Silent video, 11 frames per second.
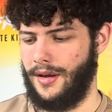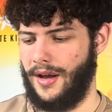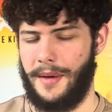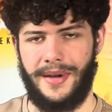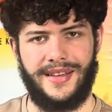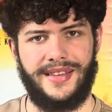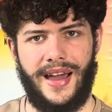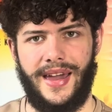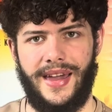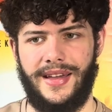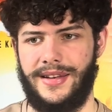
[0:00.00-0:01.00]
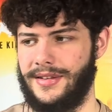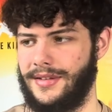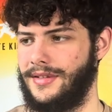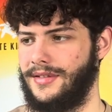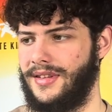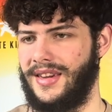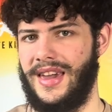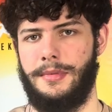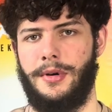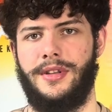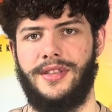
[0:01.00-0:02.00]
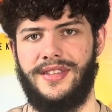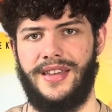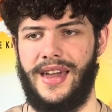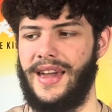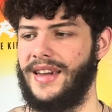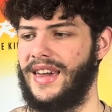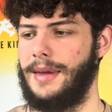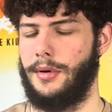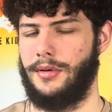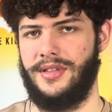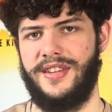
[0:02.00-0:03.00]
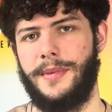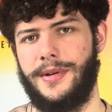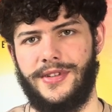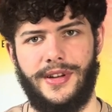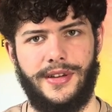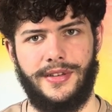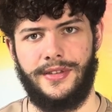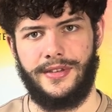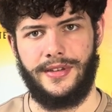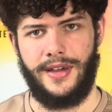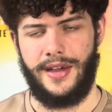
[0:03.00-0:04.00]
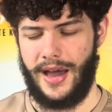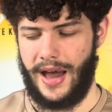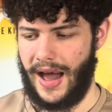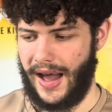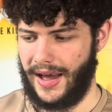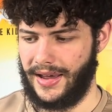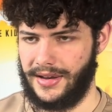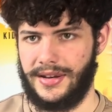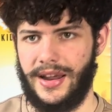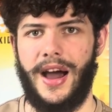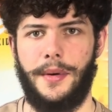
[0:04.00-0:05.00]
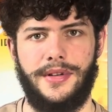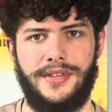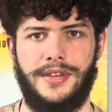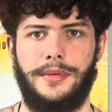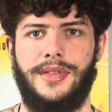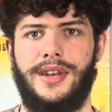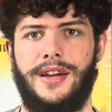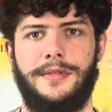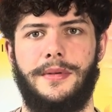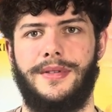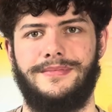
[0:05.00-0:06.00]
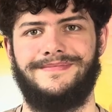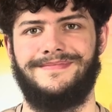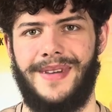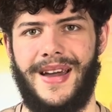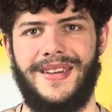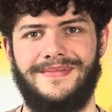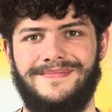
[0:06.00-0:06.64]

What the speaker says: I'm excited to keep building the city and keep building these modulars, and I will see you in the next one. Bye.